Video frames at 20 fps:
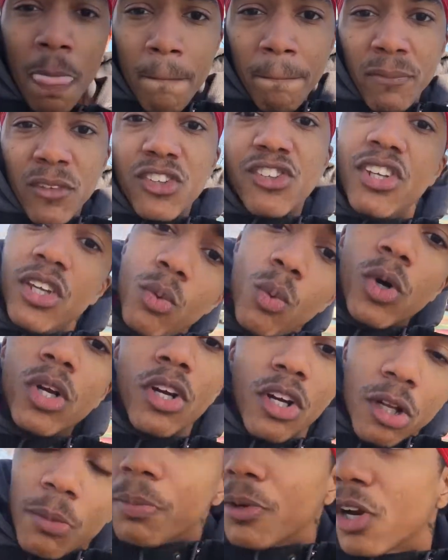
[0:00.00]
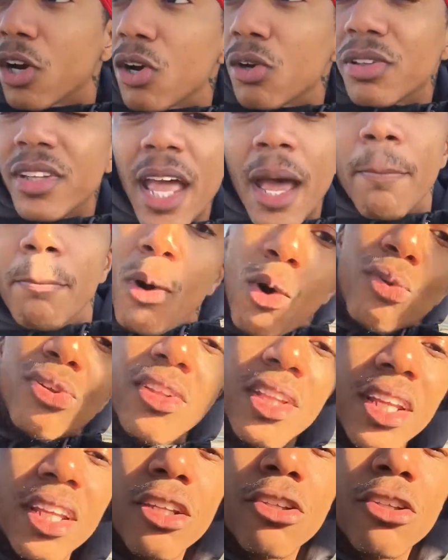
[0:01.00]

she one of them girls that most niggas